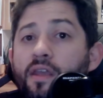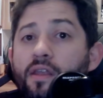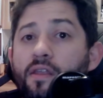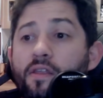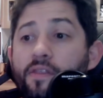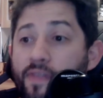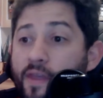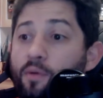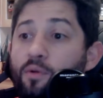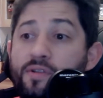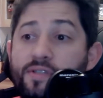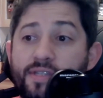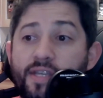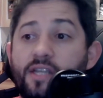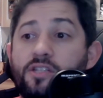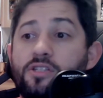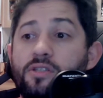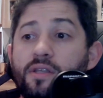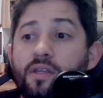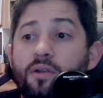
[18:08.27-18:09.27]
that they were
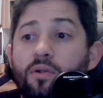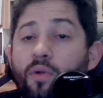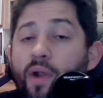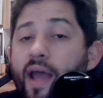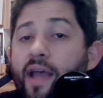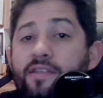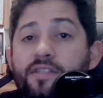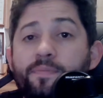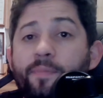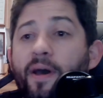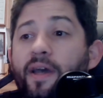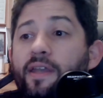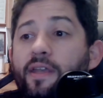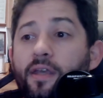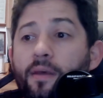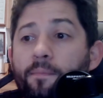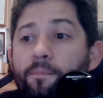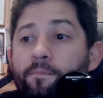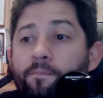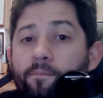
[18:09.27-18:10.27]
sexually harassed by
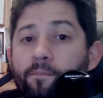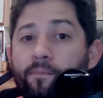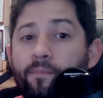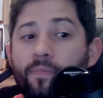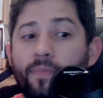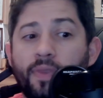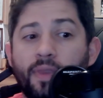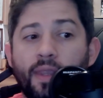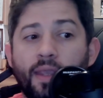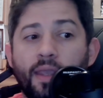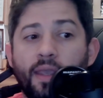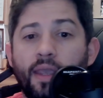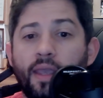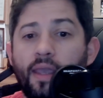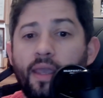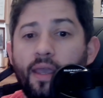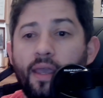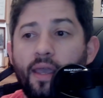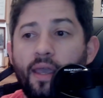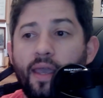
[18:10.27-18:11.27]
him.
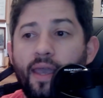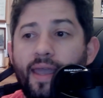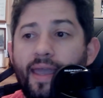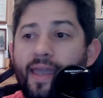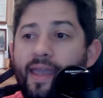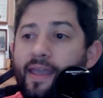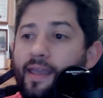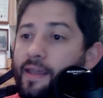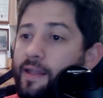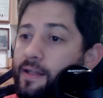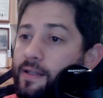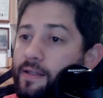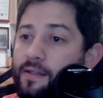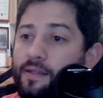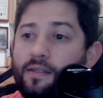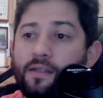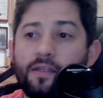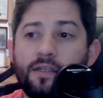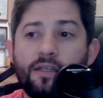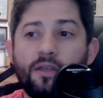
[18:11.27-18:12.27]
And,
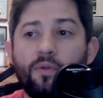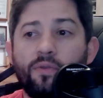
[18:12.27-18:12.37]
you